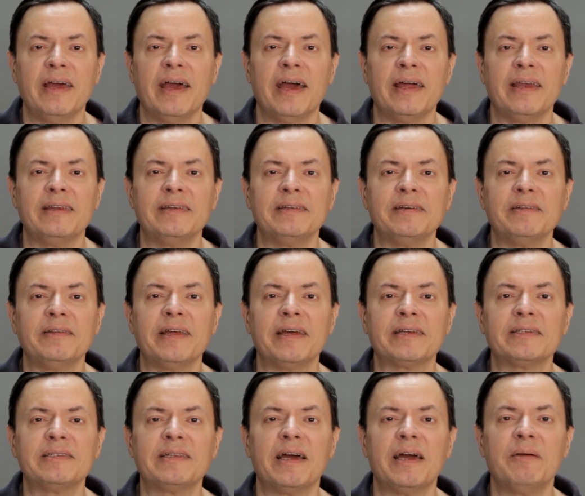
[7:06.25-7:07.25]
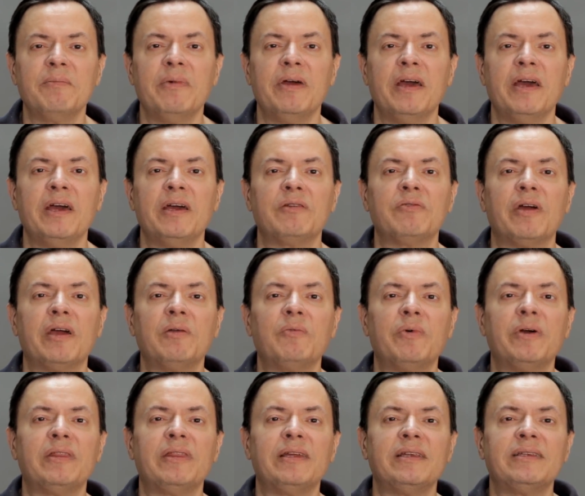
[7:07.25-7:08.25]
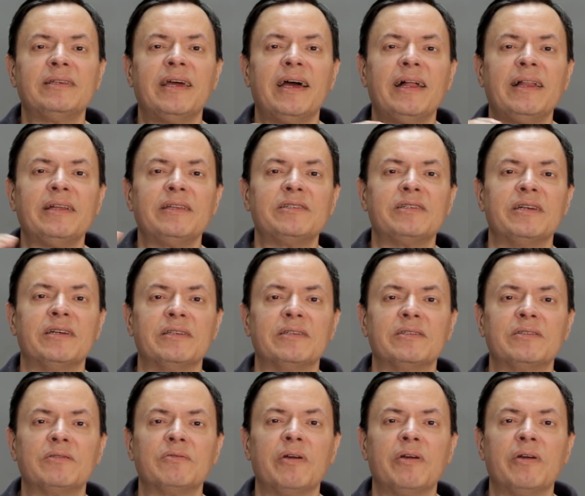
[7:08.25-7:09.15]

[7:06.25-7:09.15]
And until next time, trade with intelligence,